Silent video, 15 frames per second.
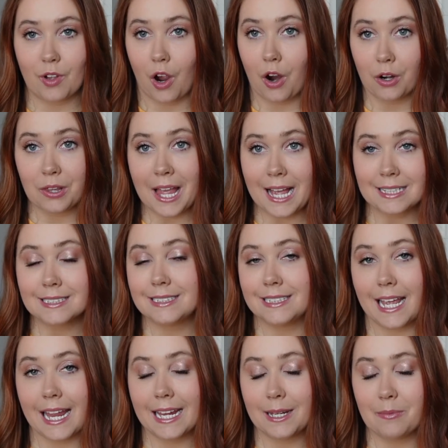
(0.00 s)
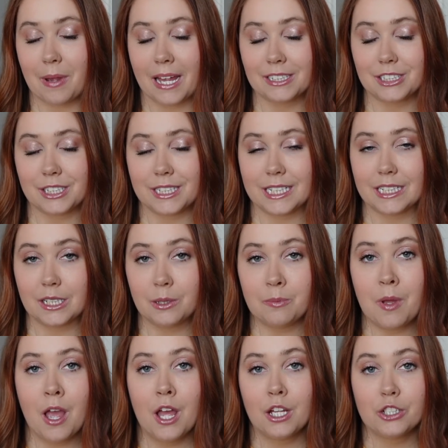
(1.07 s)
our last day in Magic Kingdom,